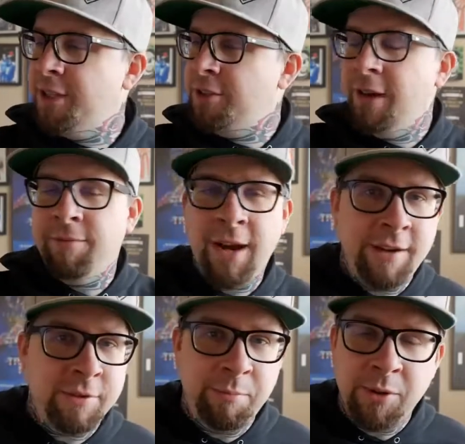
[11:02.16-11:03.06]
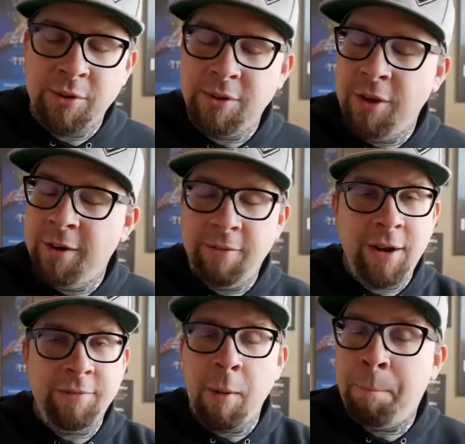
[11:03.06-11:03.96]
heads. You never have
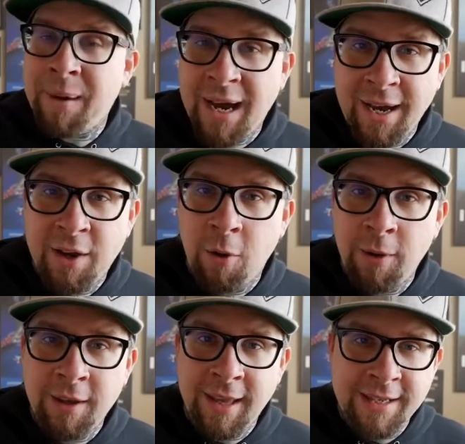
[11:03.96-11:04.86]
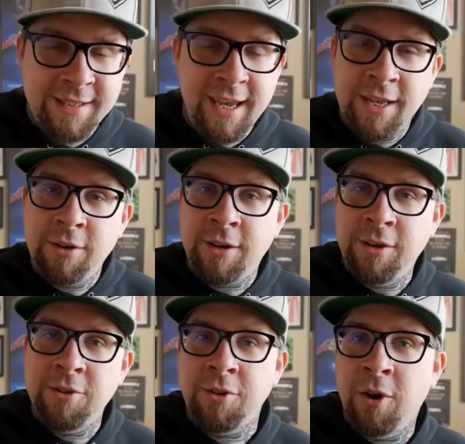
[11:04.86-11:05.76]
to buy coil heads again. You can
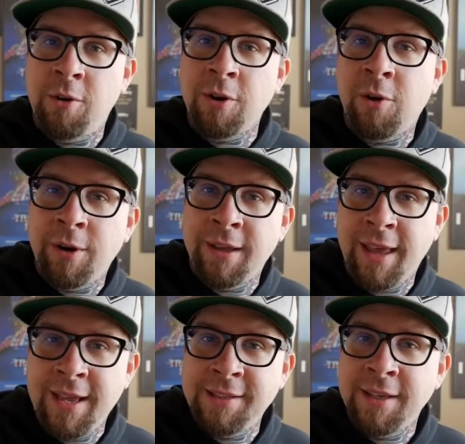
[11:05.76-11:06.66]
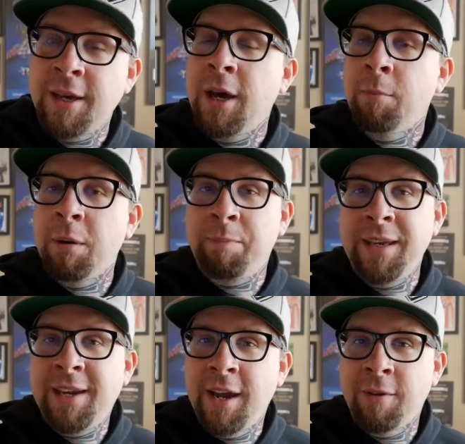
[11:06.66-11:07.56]
use your own coil heads, but
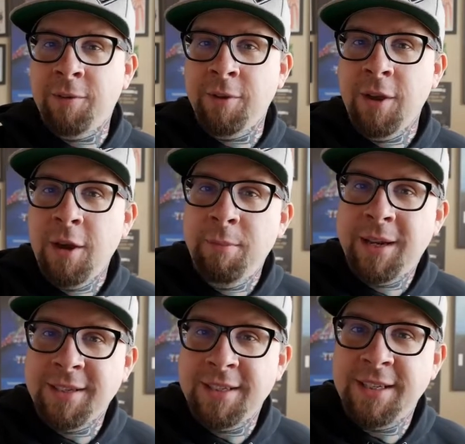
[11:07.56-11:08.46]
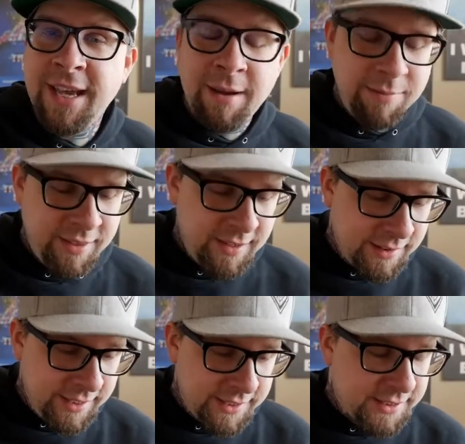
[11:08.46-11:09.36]
be careful because the damn thing
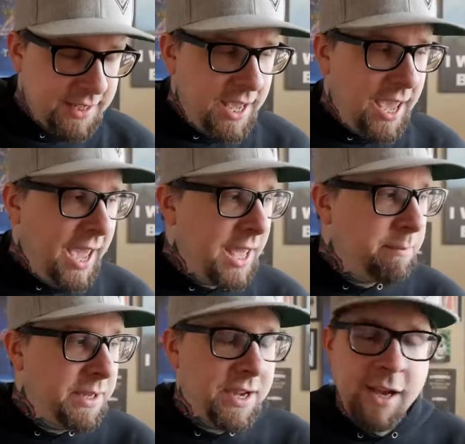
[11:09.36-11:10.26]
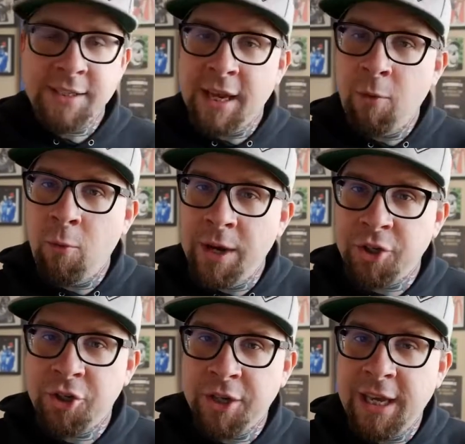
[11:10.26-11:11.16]
leaks. And because I
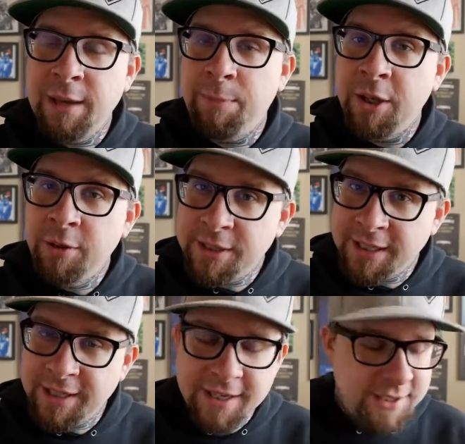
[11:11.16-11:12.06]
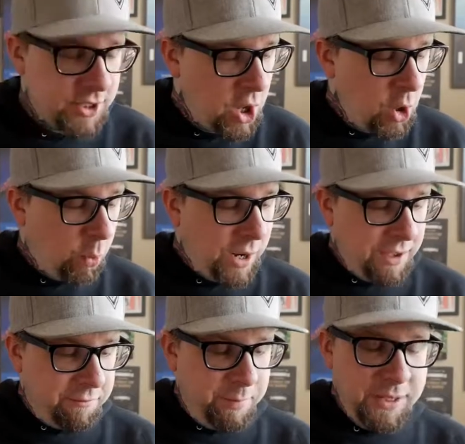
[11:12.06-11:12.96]
wish to keep using this, what
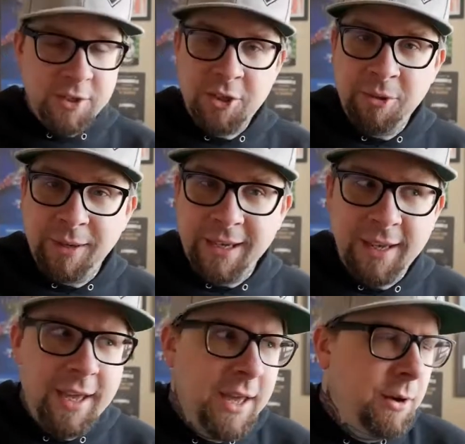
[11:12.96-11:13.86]
I've been doing,